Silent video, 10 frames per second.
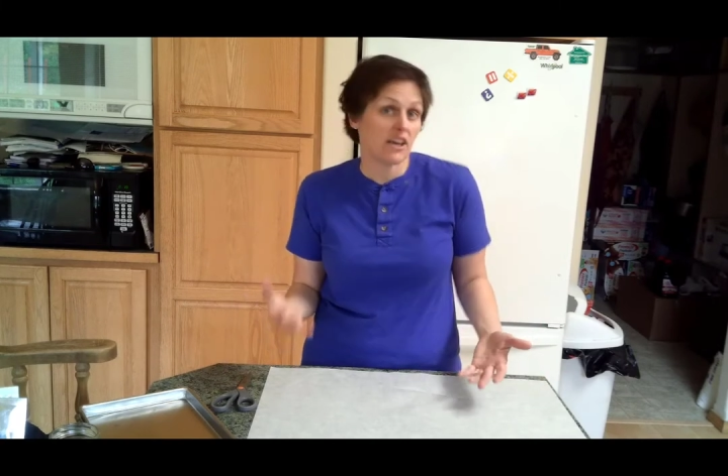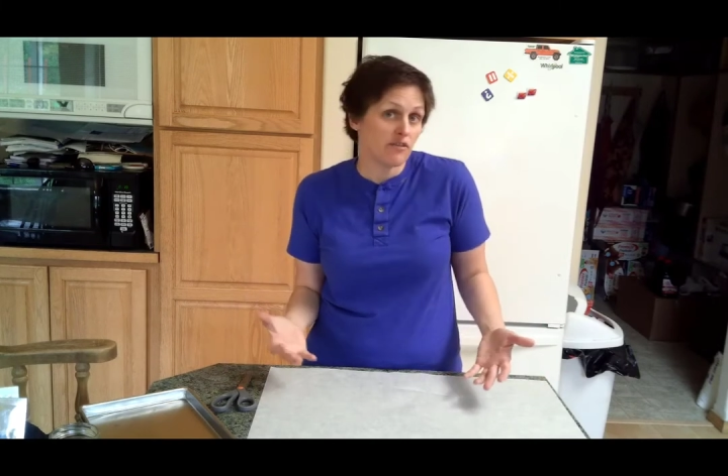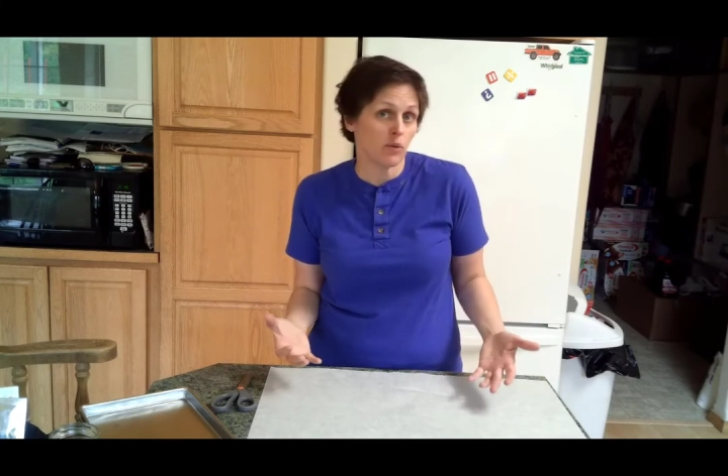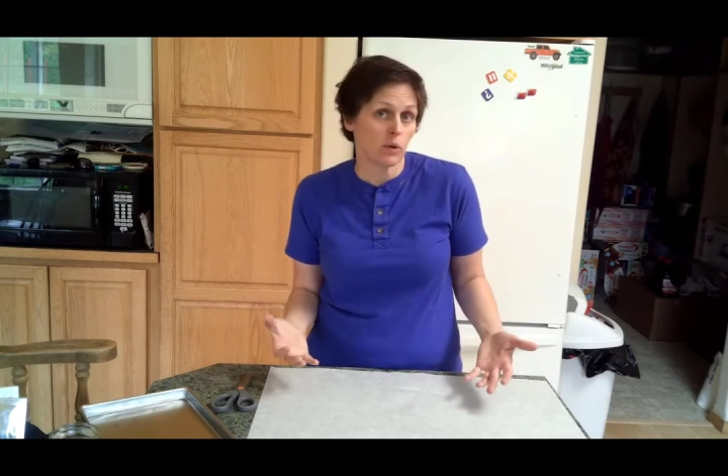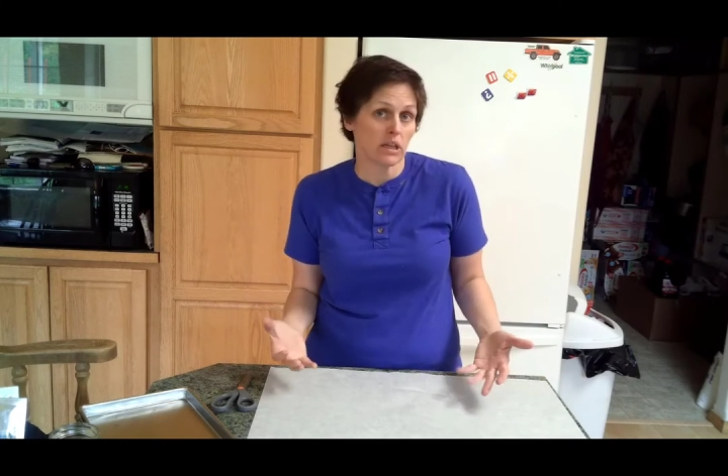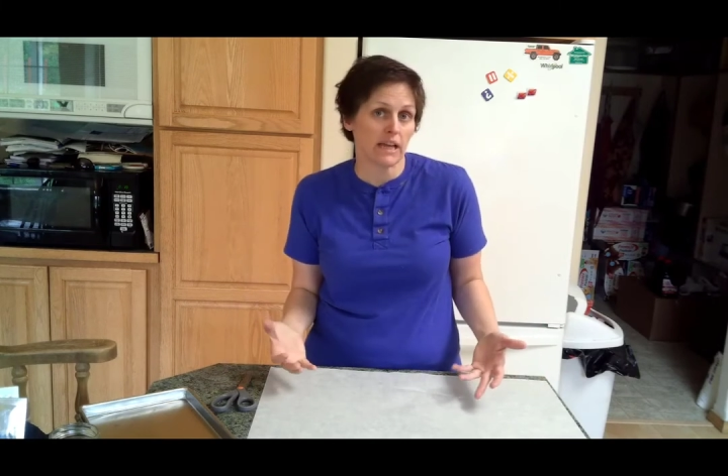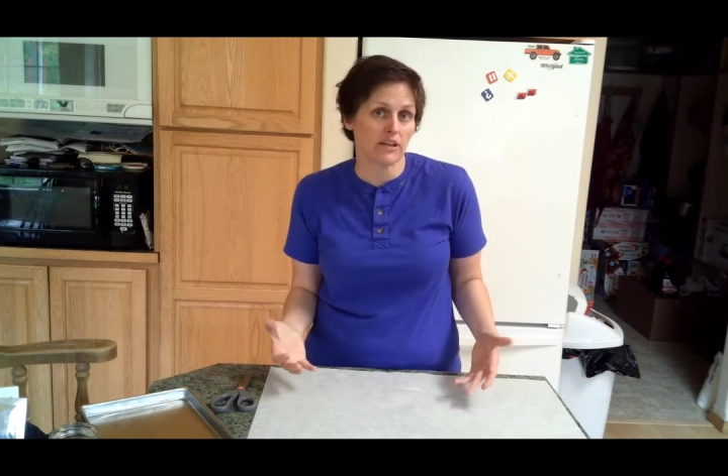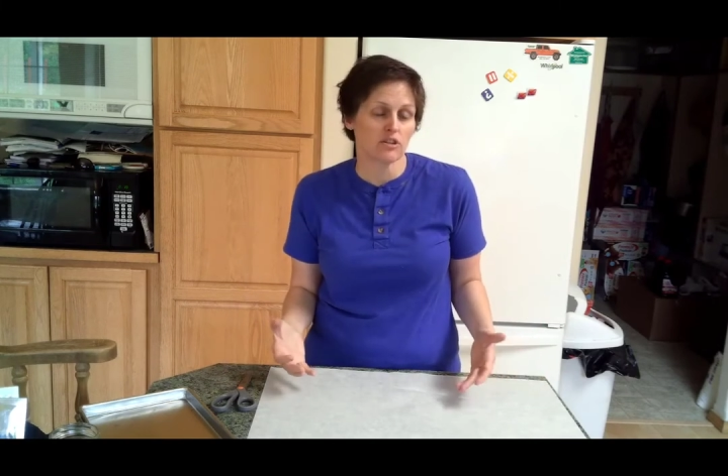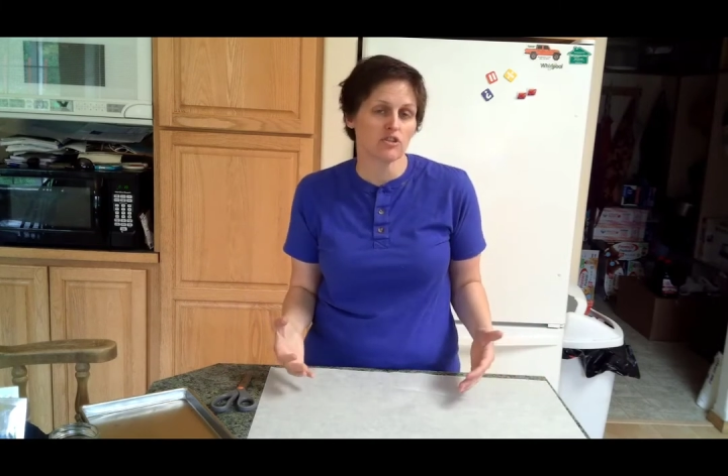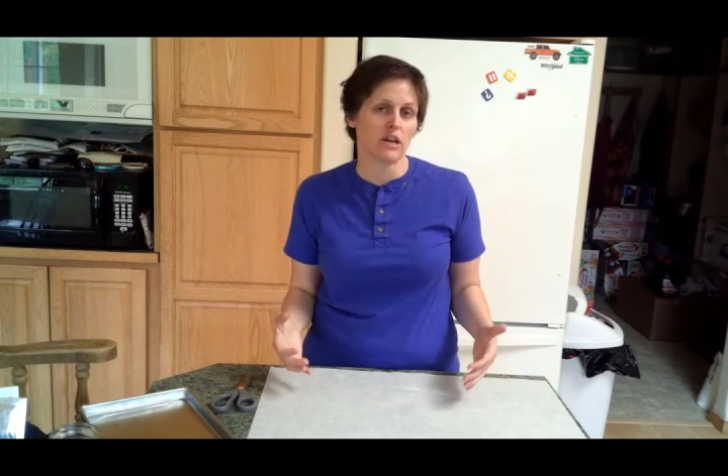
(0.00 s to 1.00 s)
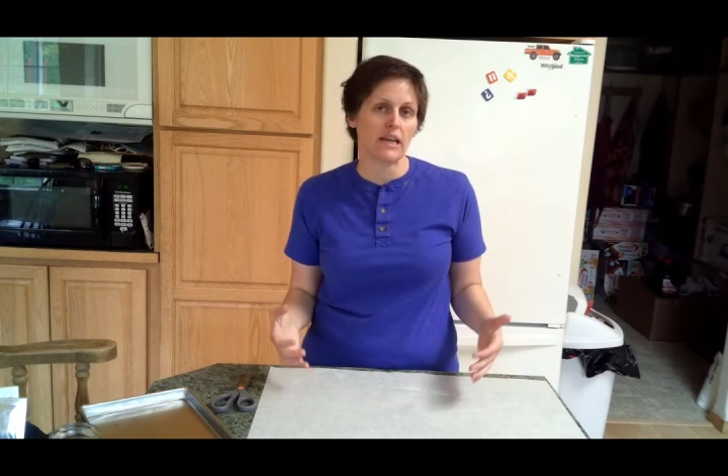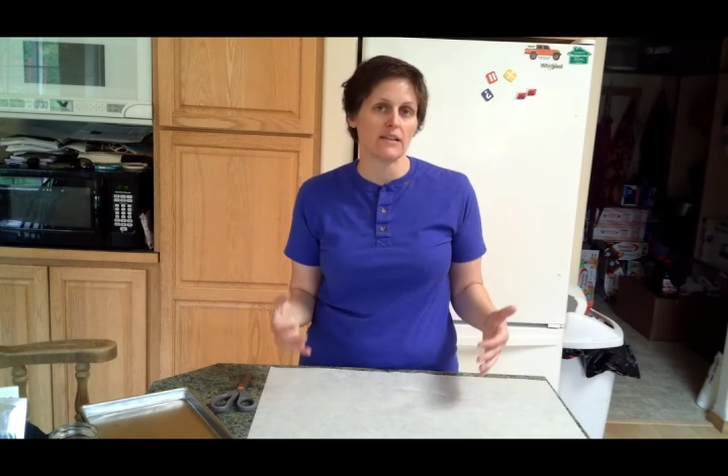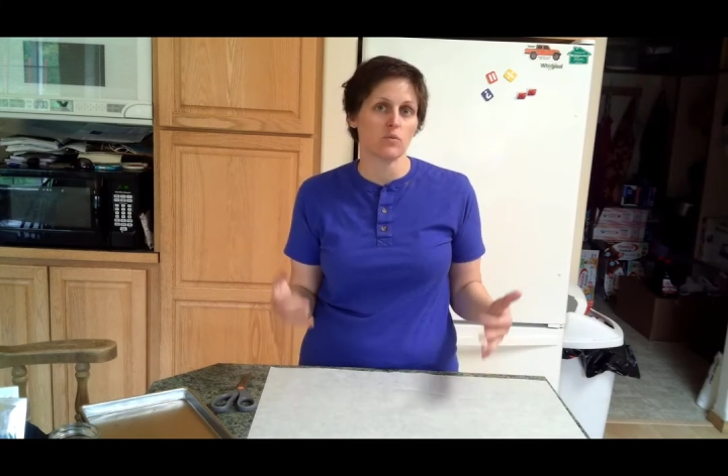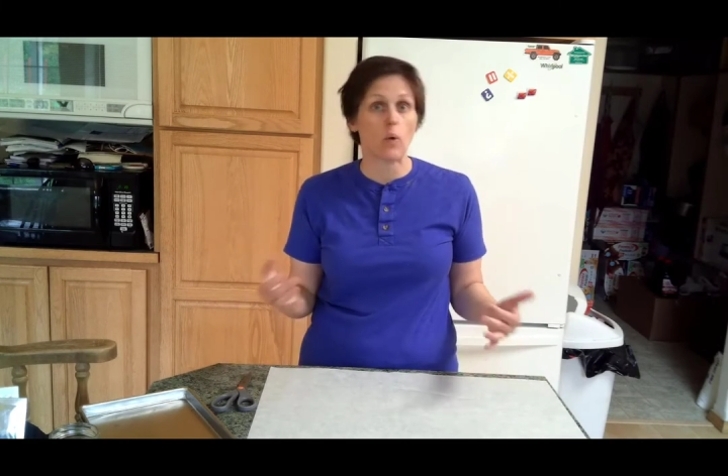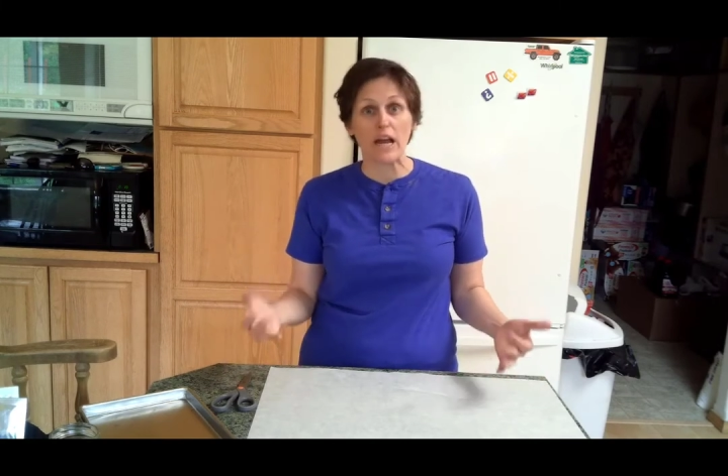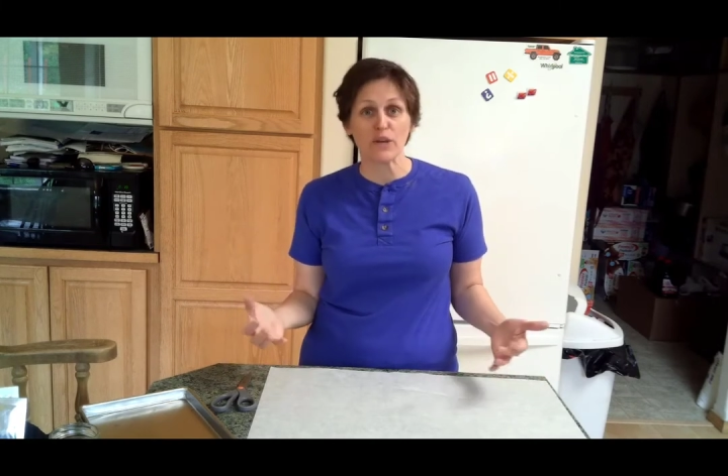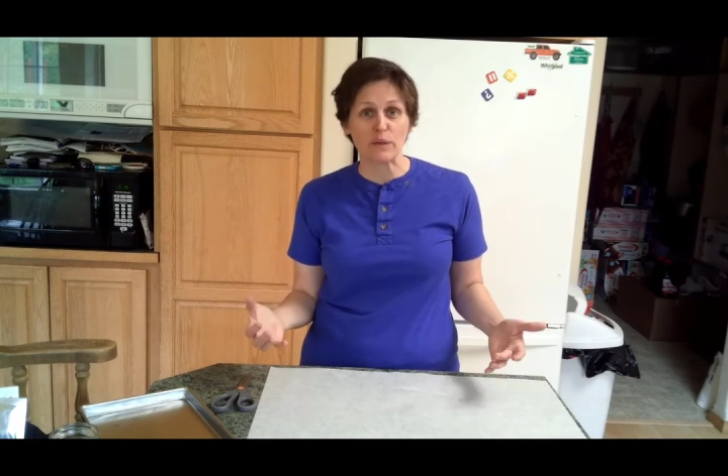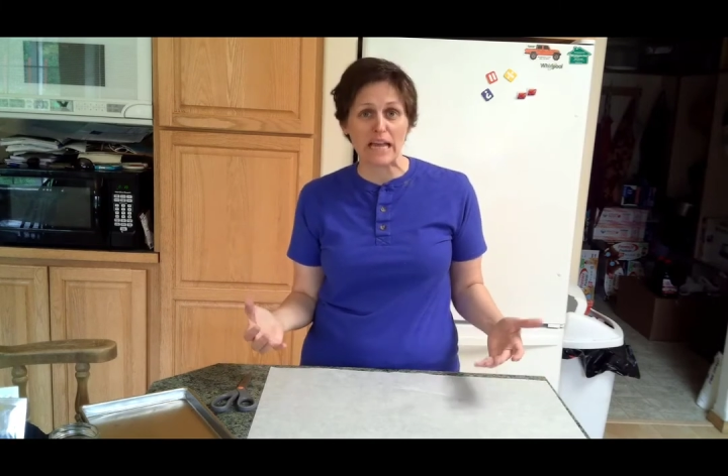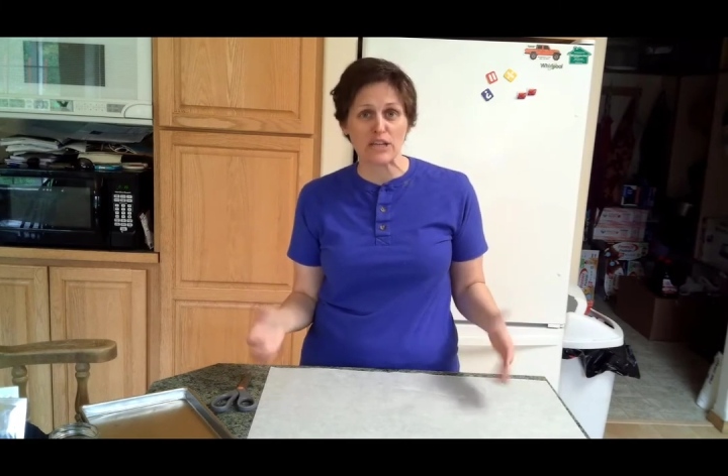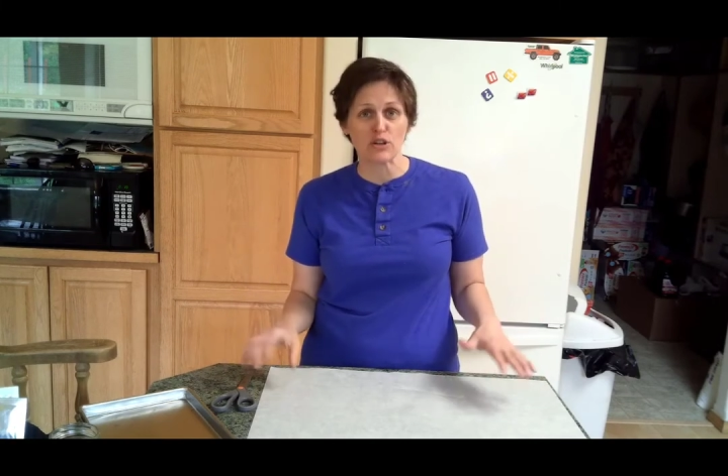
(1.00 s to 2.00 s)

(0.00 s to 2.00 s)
if you want to line your trays, why you would line